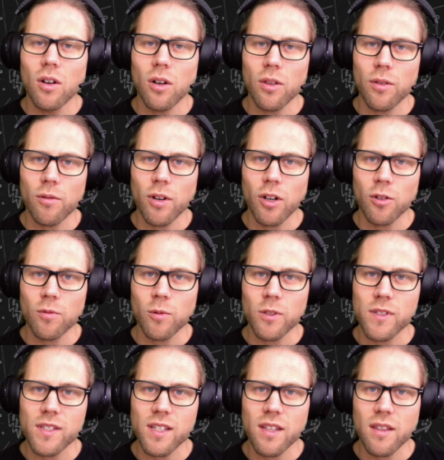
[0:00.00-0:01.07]
on the route
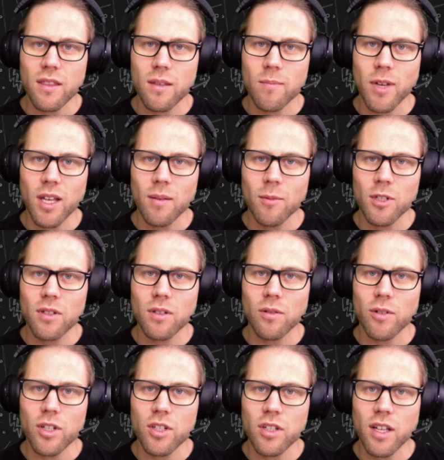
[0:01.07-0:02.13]
would see that the payment
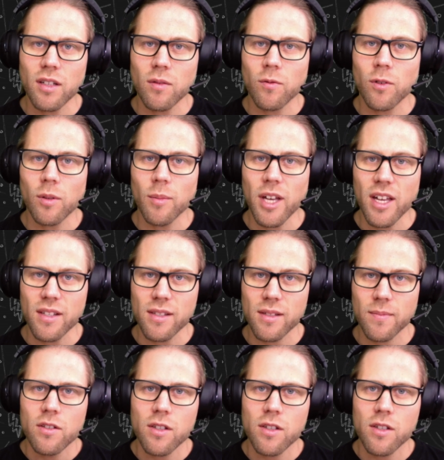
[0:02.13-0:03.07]
originated from S.